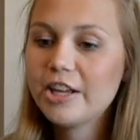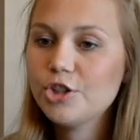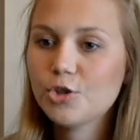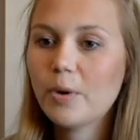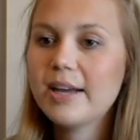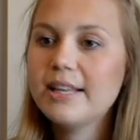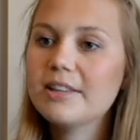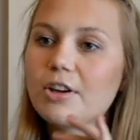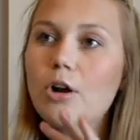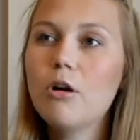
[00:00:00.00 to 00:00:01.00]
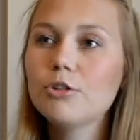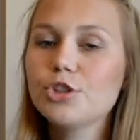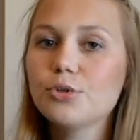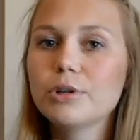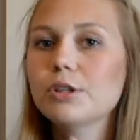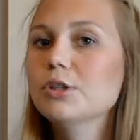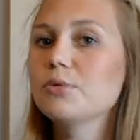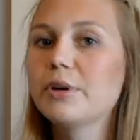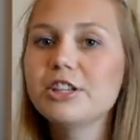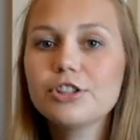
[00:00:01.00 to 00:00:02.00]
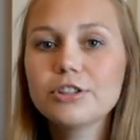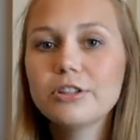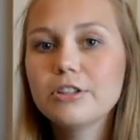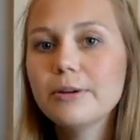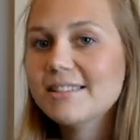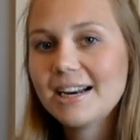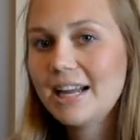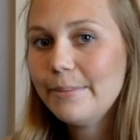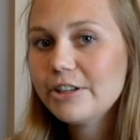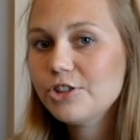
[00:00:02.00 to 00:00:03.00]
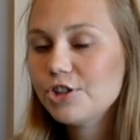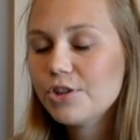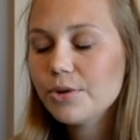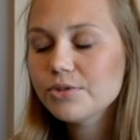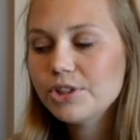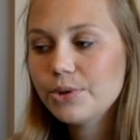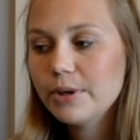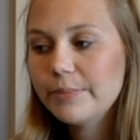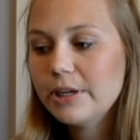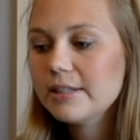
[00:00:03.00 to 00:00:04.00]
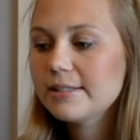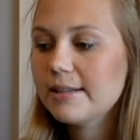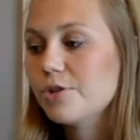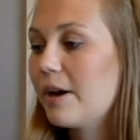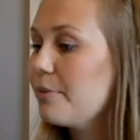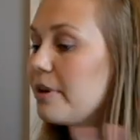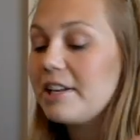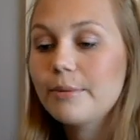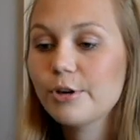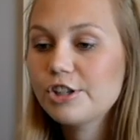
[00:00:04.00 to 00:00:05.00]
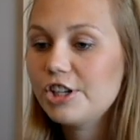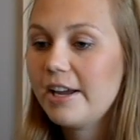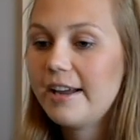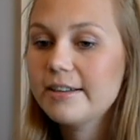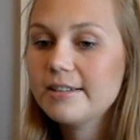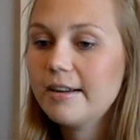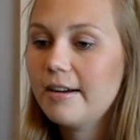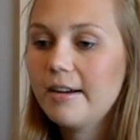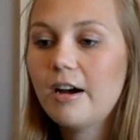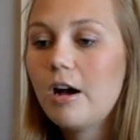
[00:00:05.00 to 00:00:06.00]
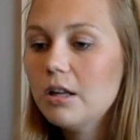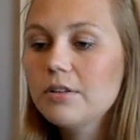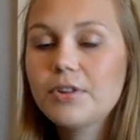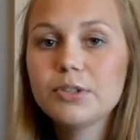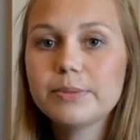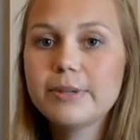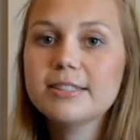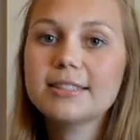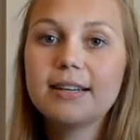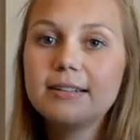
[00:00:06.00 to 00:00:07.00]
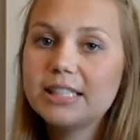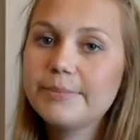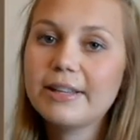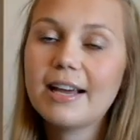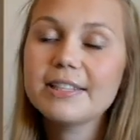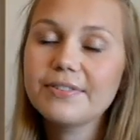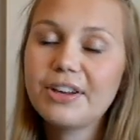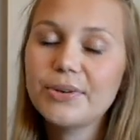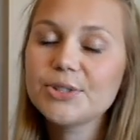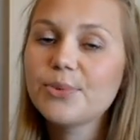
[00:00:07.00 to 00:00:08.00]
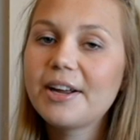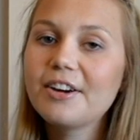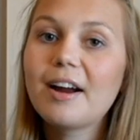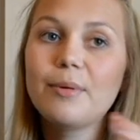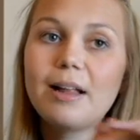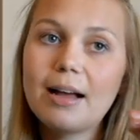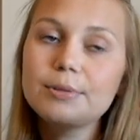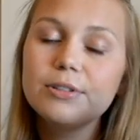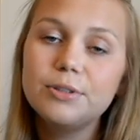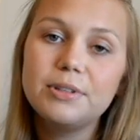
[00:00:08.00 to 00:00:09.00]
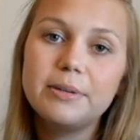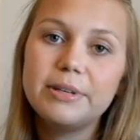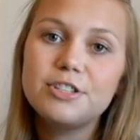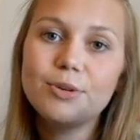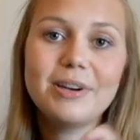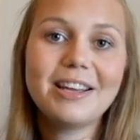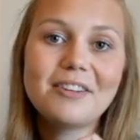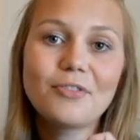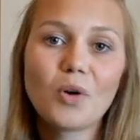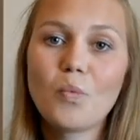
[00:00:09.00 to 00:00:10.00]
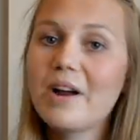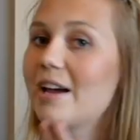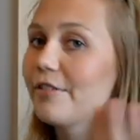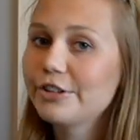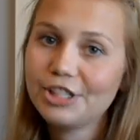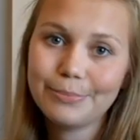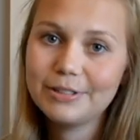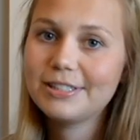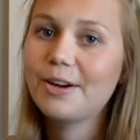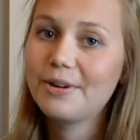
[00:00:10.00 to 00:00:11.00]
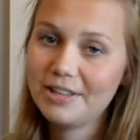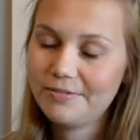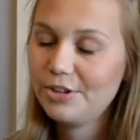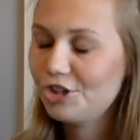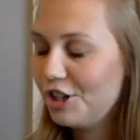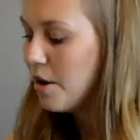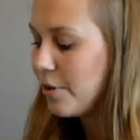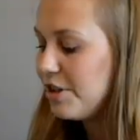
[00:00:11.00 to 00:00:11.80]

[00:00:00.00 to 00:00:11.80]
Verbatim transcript: I enjoy like the cultural, racial dynamics she throws into her books, so I really appreciate all of those books and Elizabeth Acevedo as a writer. I will absolutely be tuning in for whatever she puts out in the future.